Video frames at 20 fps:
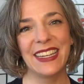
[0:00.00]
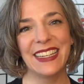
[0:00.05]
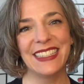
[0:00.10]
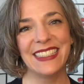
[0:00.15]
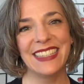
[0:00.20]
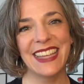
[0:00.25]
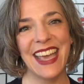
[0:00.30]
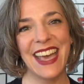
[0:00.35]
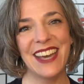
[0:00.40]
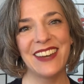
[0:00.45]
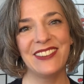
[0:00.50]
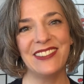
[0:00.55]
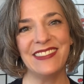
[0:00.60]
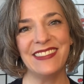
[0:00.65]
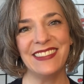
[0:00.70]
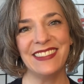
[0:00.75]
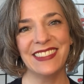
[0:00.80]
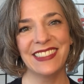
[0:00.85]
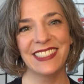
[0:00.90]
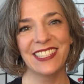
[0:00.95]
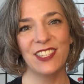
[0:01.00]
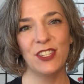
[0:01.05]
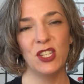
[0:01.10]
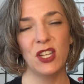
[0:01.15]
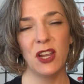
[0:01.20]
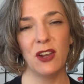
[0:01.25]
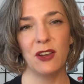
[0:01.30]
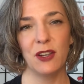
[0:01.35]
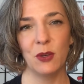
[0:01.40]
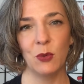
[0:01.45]
it down,
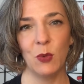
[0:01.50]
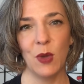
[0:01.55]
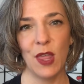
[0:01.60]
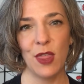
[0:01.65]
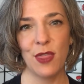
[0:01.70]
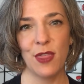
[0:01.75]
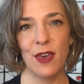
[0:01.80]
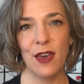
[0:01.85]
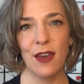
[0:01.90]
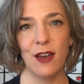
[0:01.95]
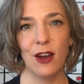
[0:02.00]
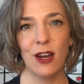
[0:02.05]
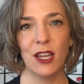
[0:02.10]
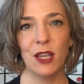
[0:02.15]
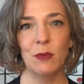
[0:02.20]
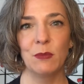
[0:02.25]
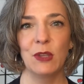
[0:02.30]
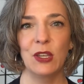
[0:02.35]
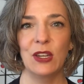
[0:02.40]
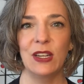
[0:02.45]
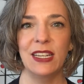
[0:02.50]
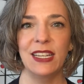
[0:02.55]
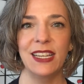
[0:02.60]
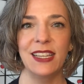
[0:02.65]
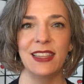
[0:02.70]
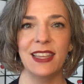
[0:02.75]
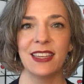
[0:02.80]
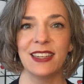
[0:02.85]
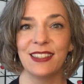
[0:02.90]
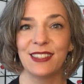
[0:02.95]
share it with our community
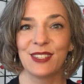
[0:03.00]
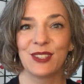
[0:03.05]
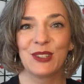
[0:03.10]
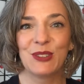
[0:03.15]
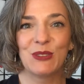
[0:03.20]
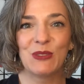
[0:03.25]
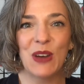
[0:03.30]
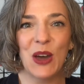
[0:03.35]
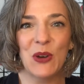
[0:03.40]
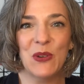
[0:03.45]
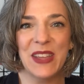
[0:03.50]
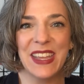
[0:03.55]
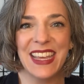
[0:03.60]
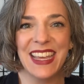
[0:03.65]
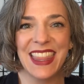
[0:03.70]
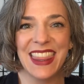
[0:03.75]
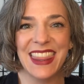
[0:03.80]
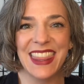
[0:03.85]
that is growing.